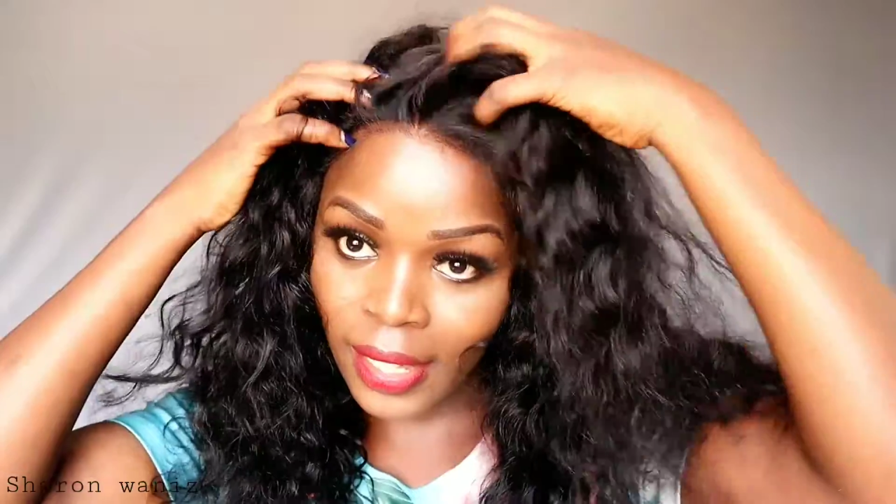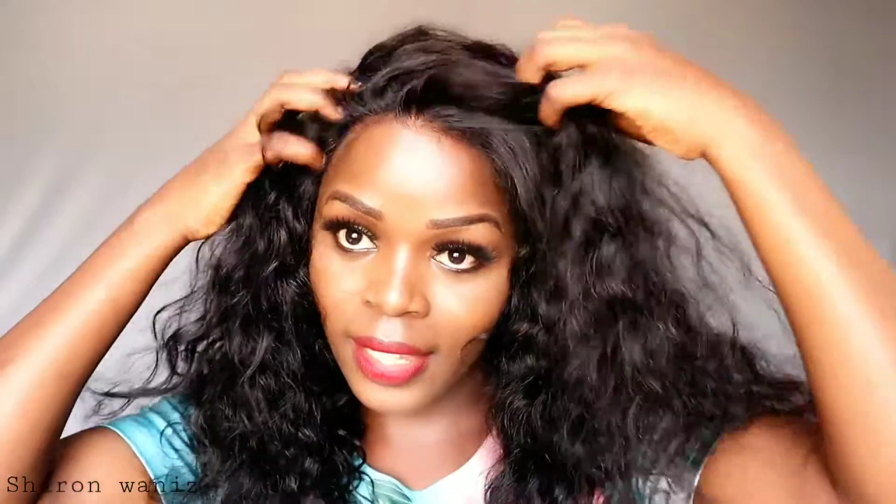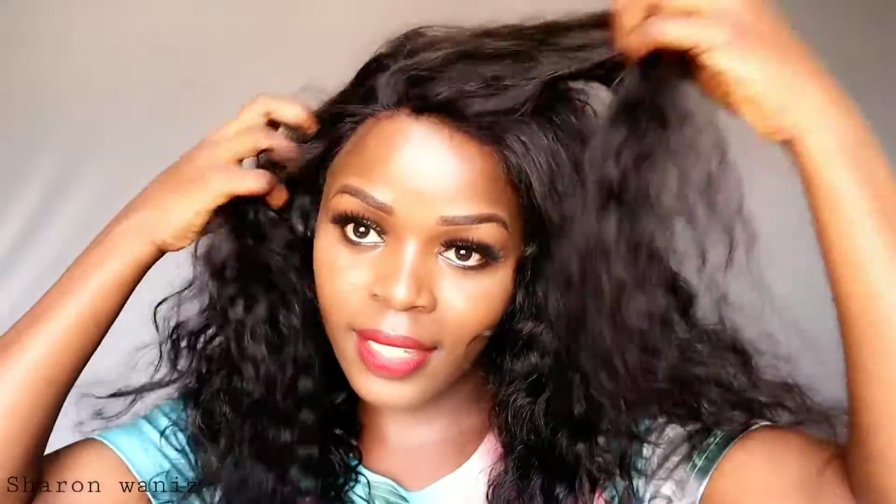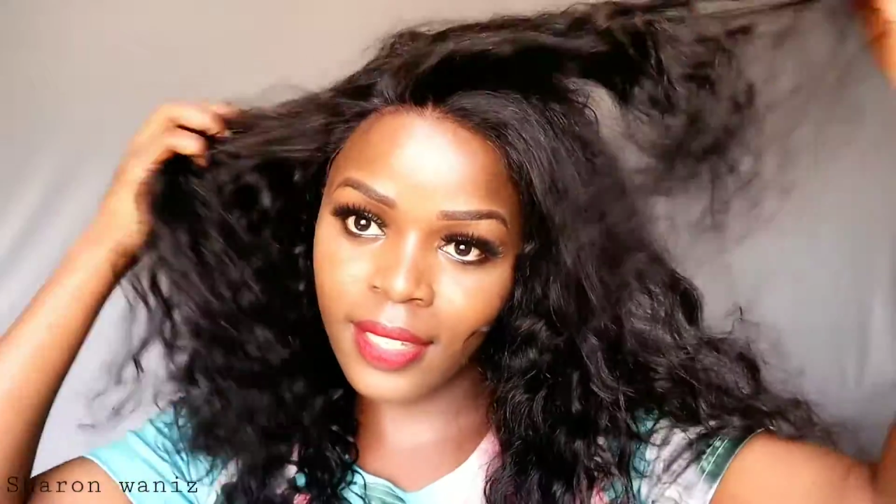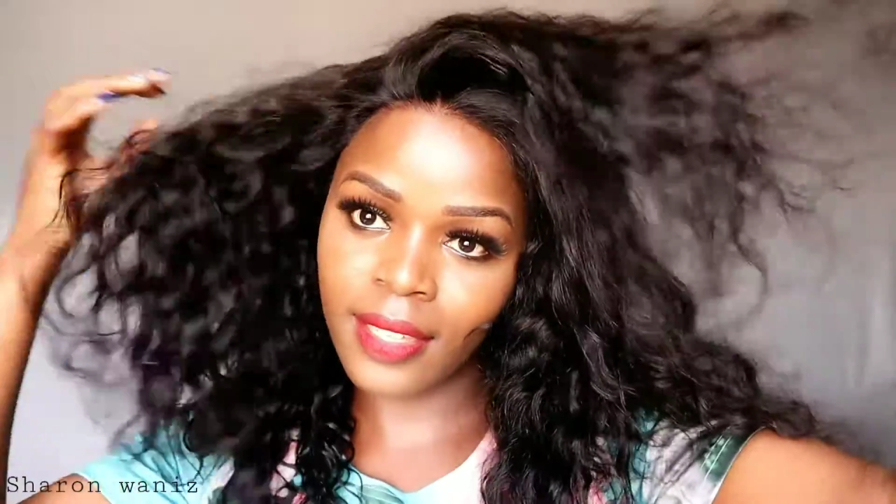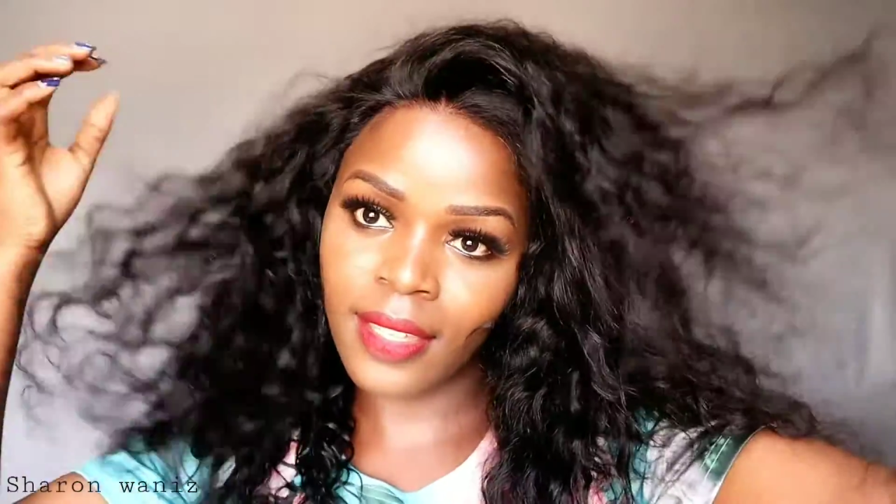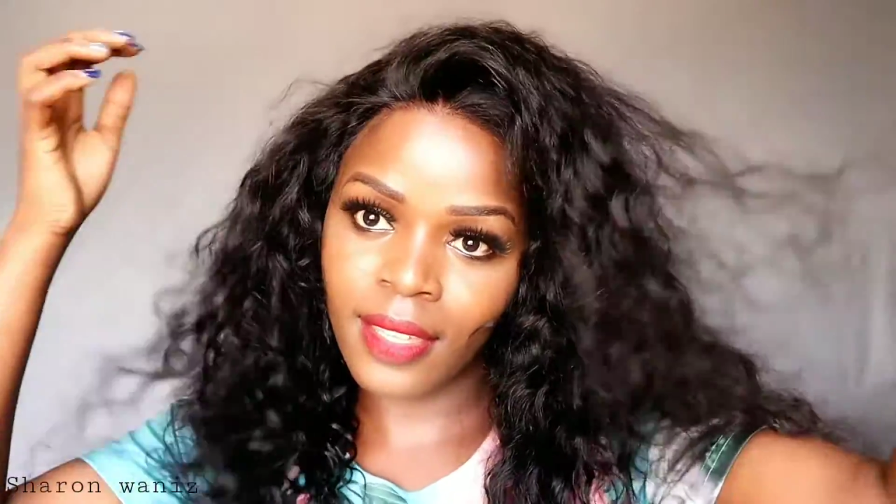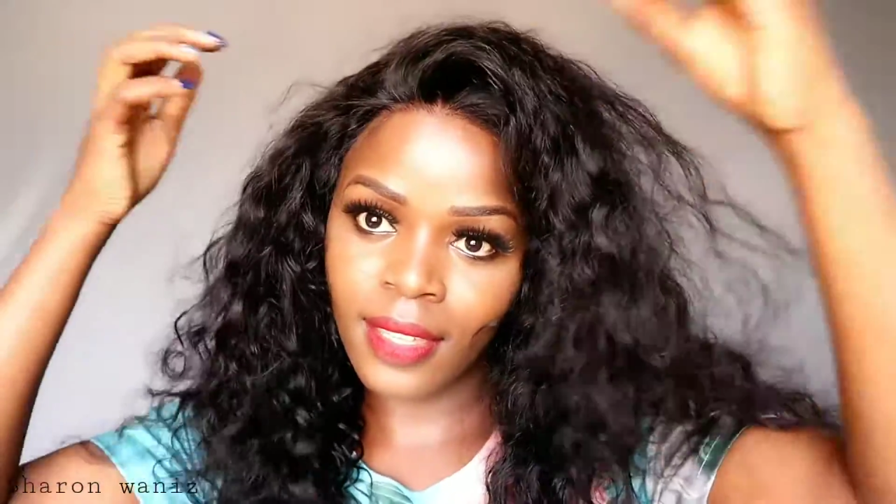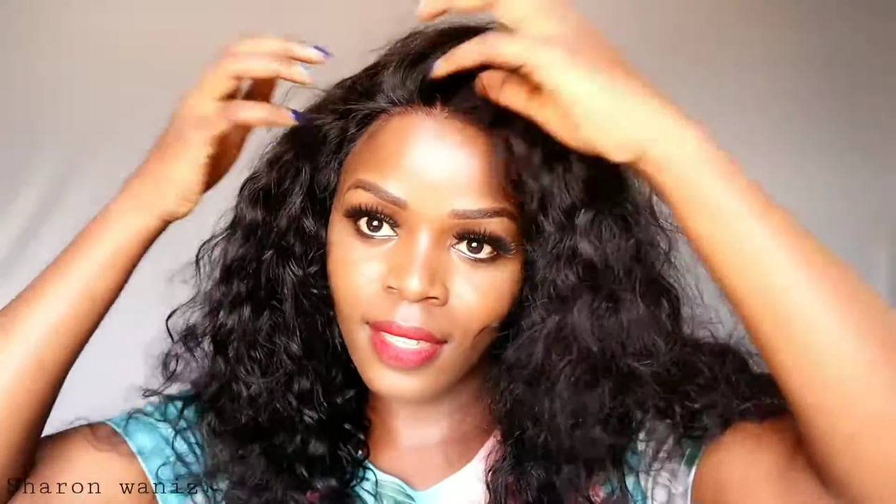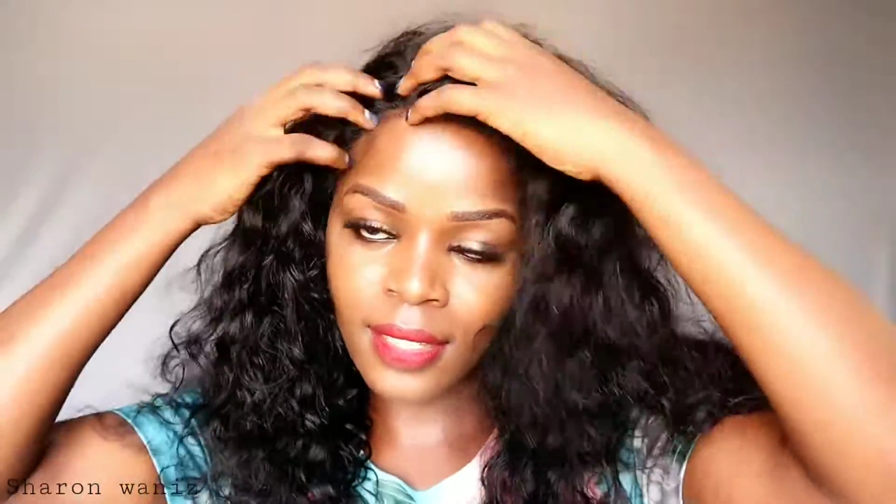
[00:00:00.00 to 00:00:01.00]
like
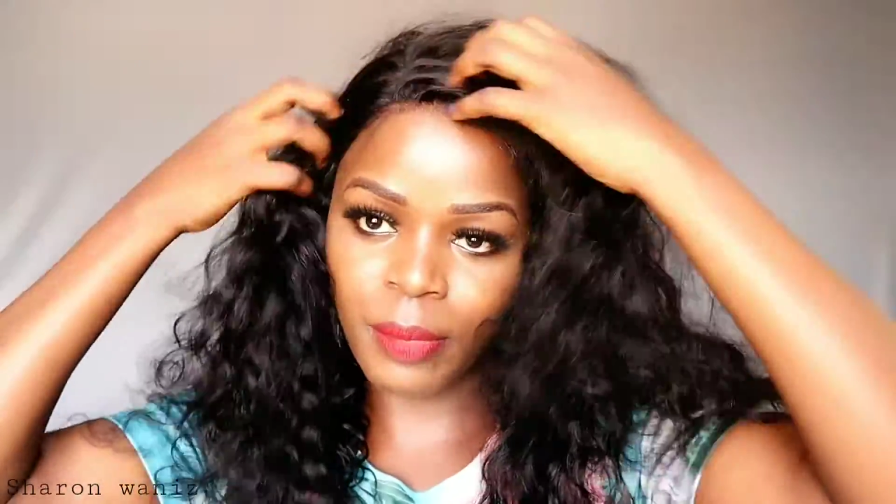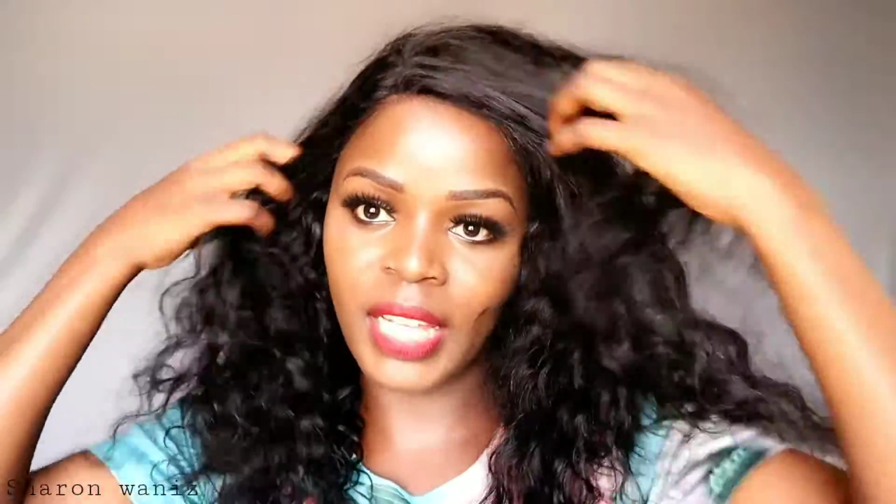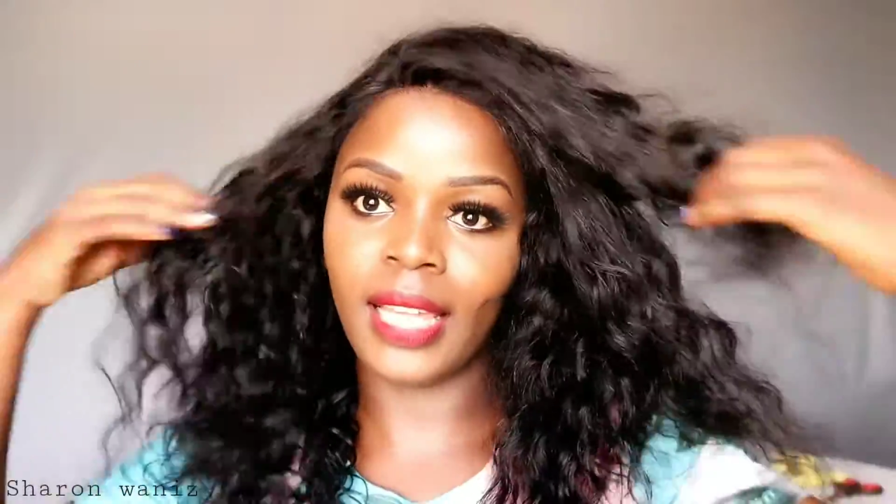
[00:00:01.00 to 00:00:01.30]
something